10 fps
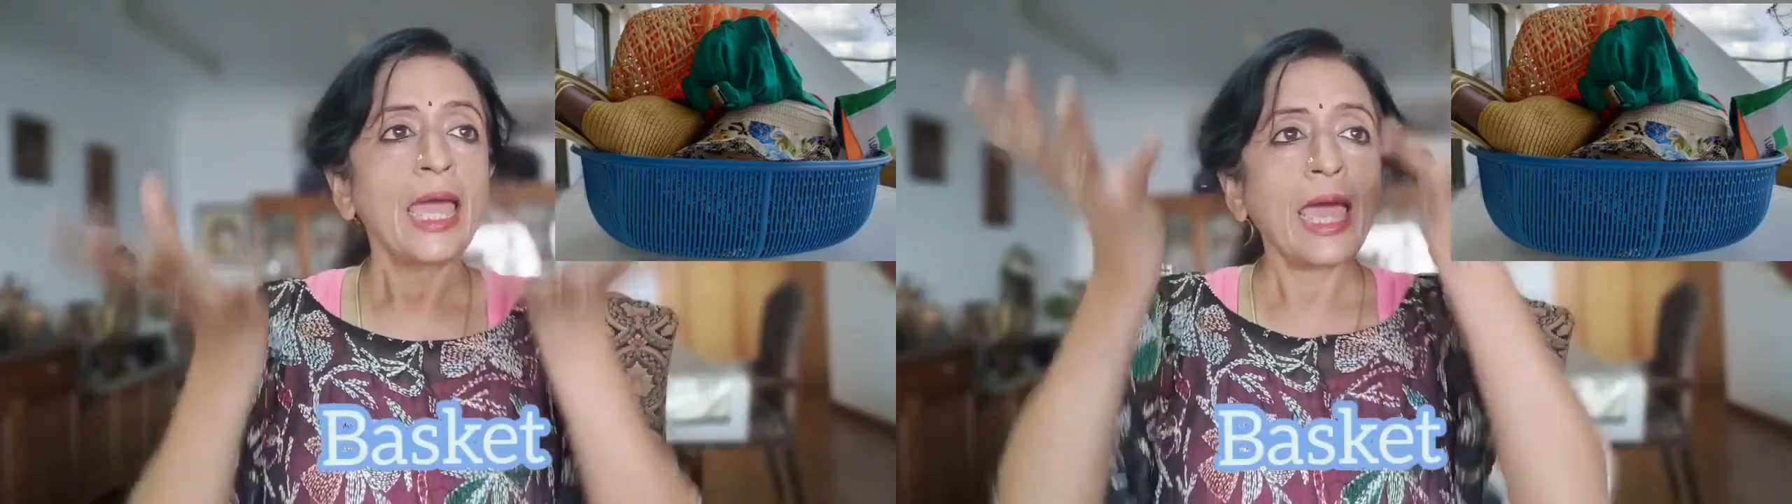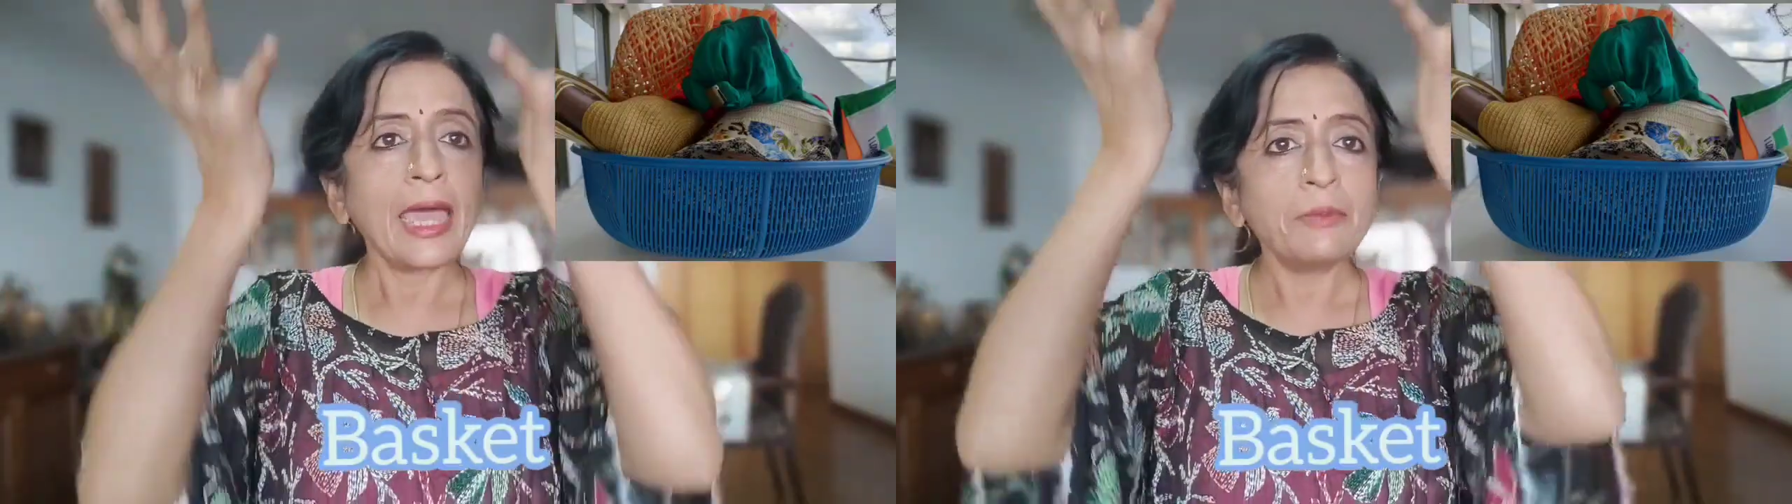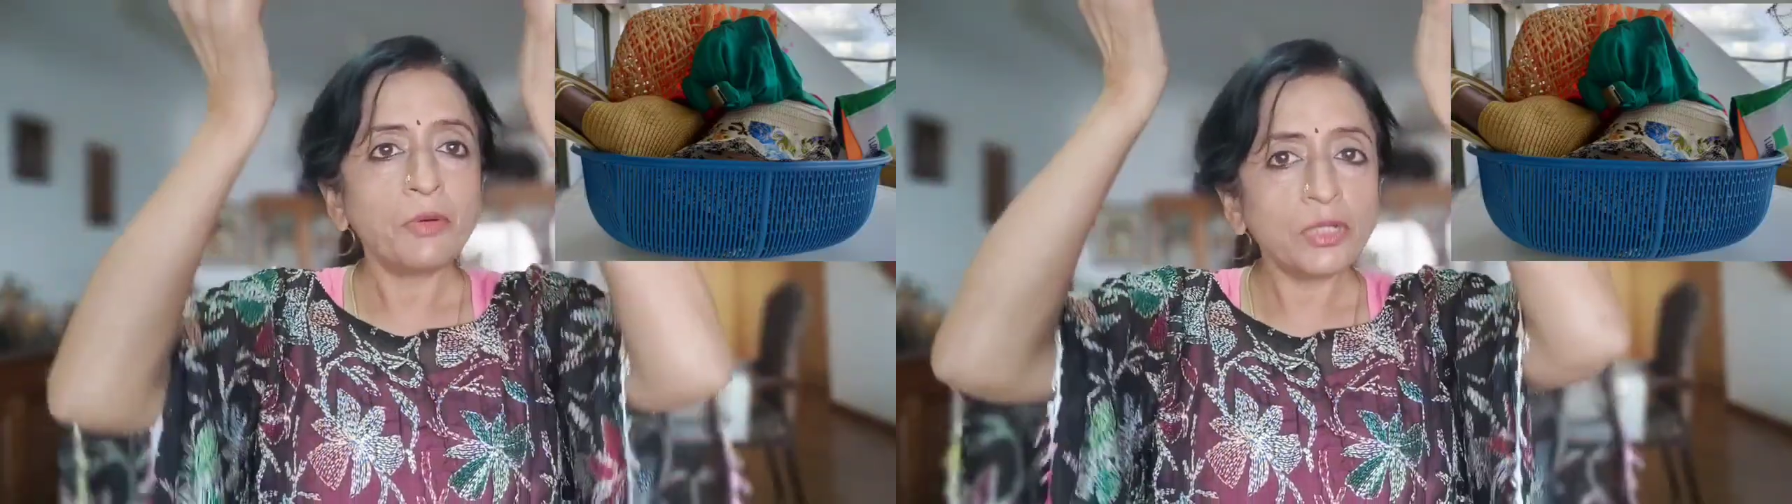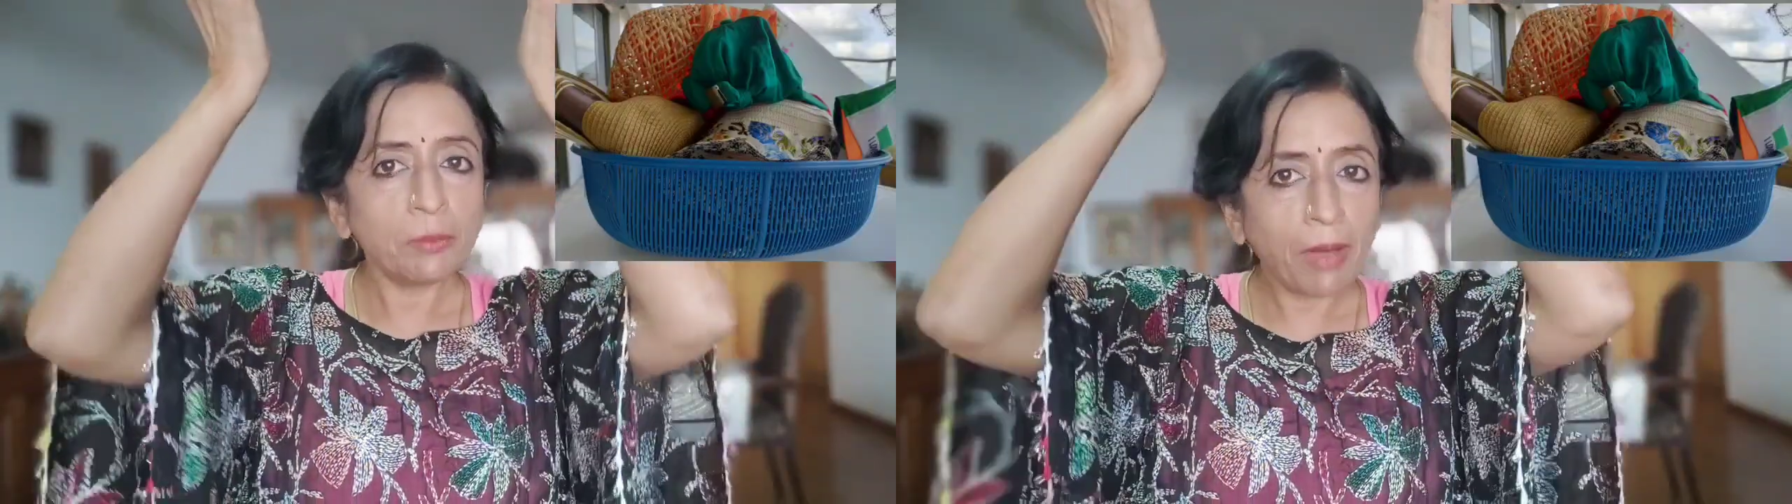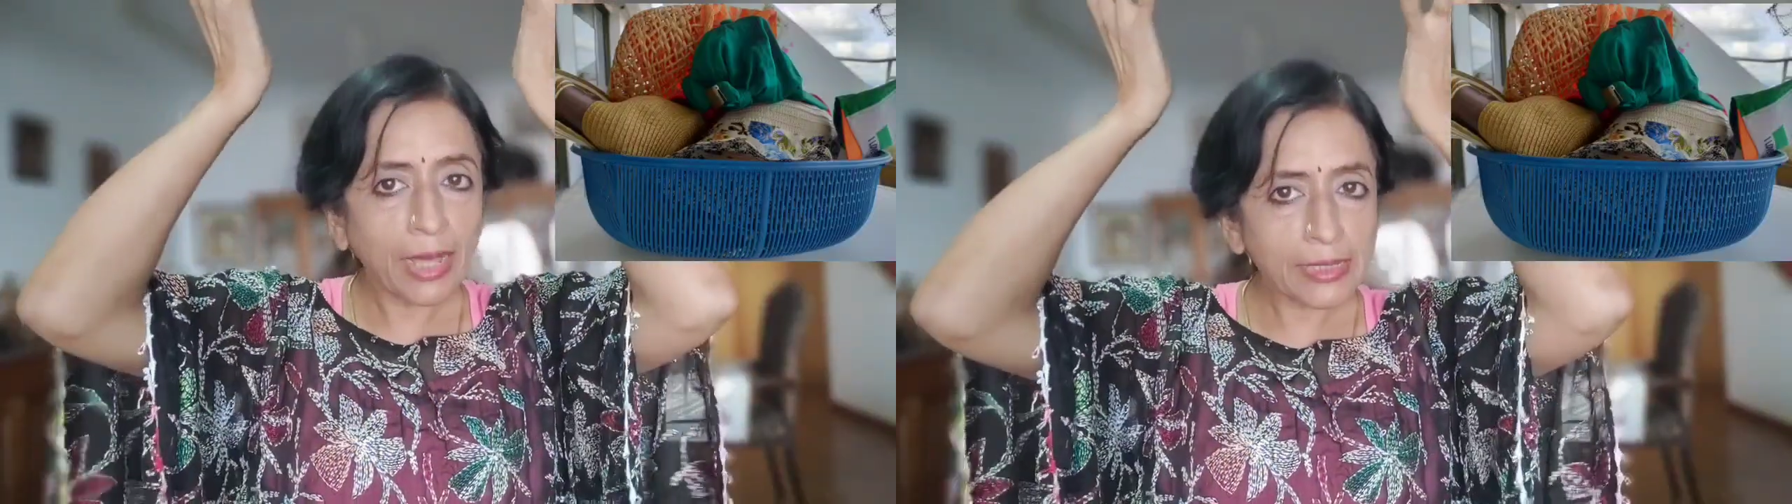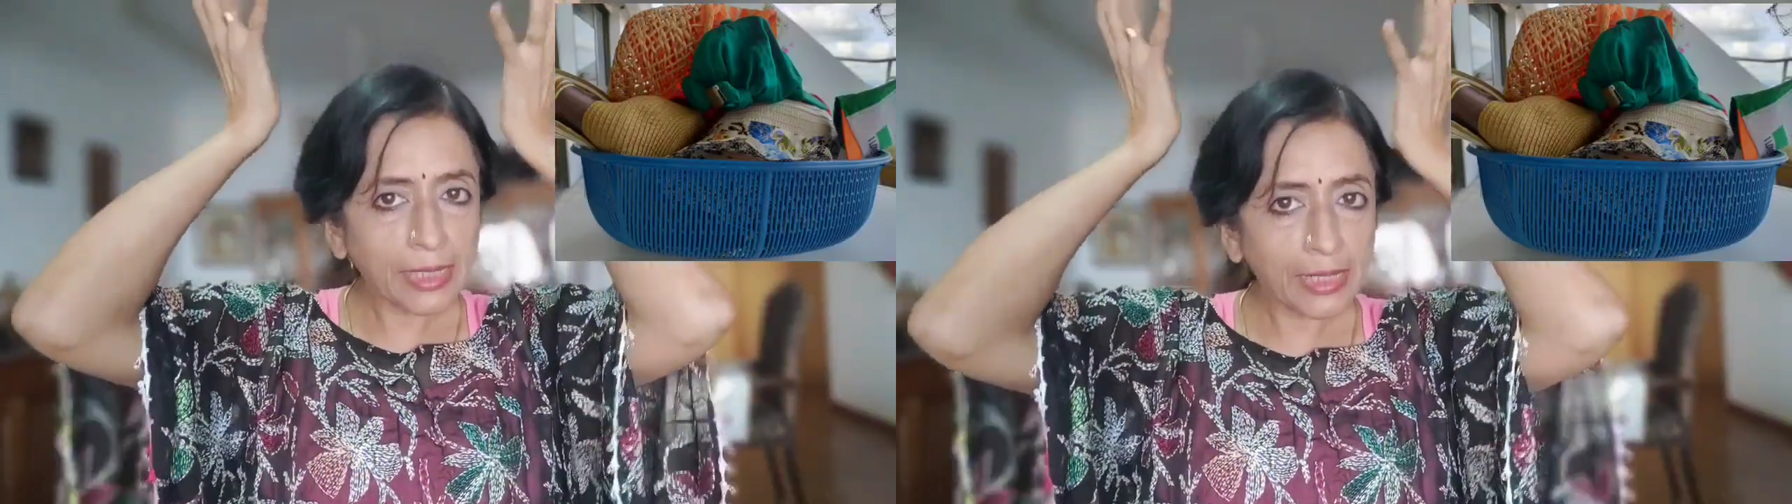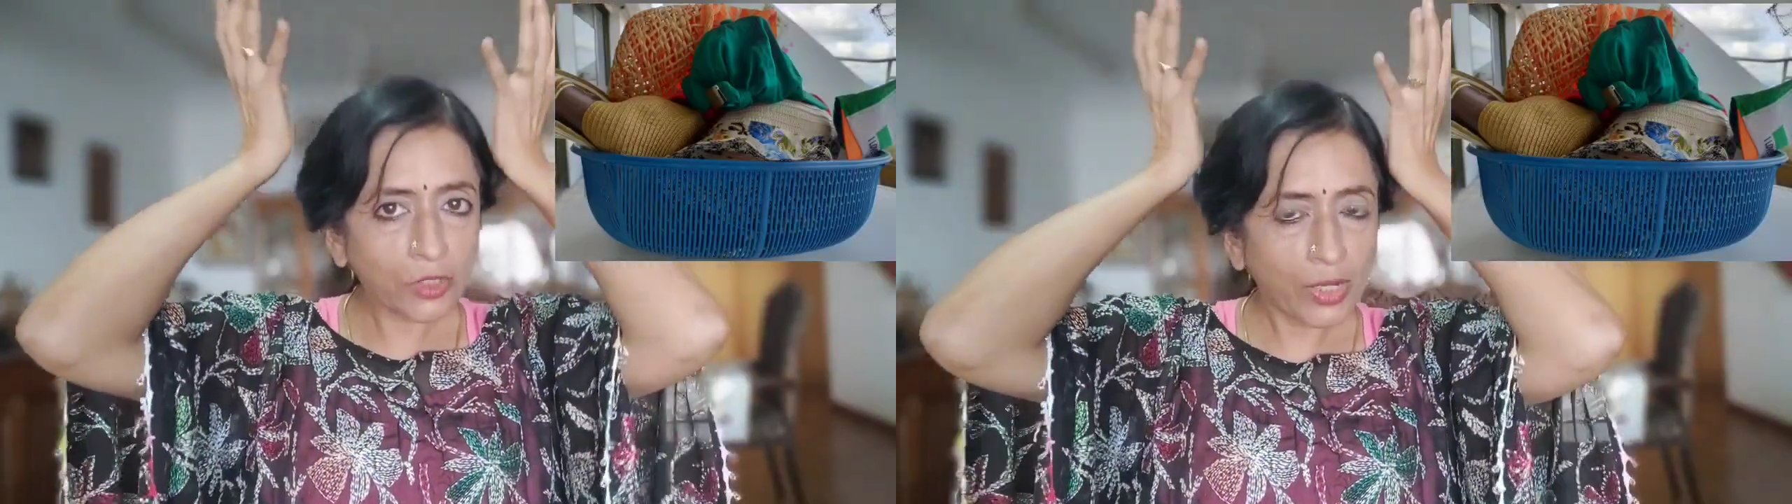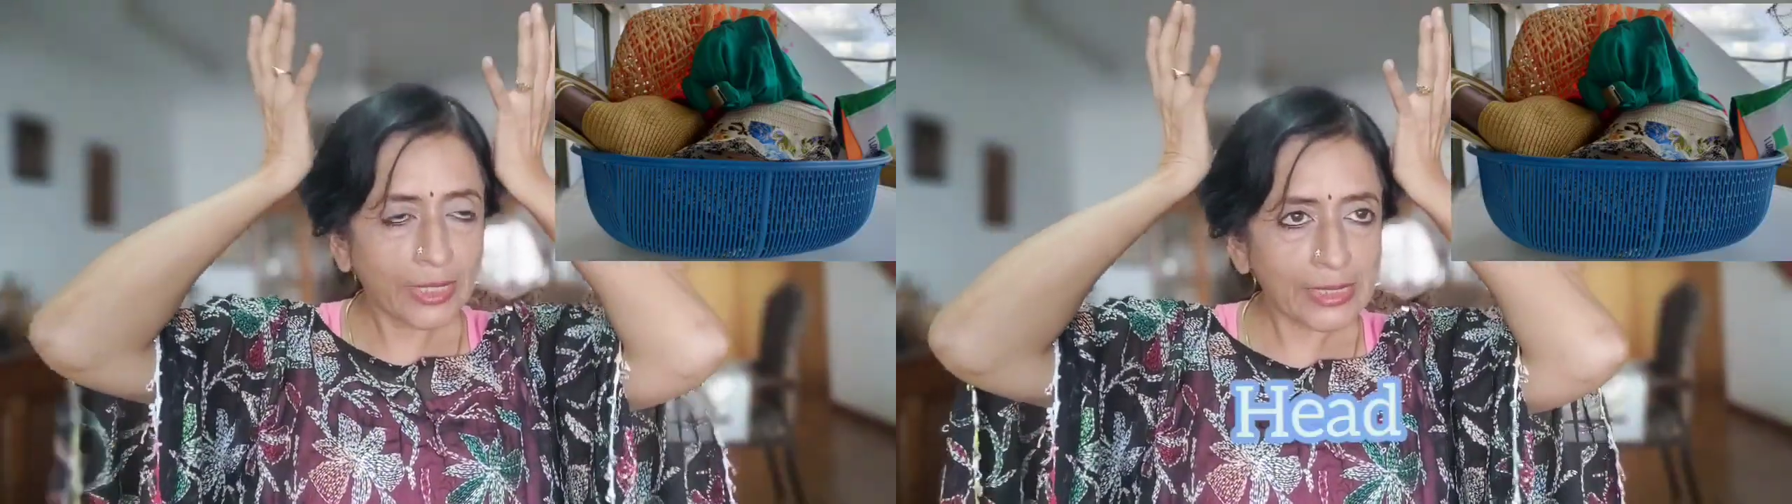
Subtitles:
and put the basket on his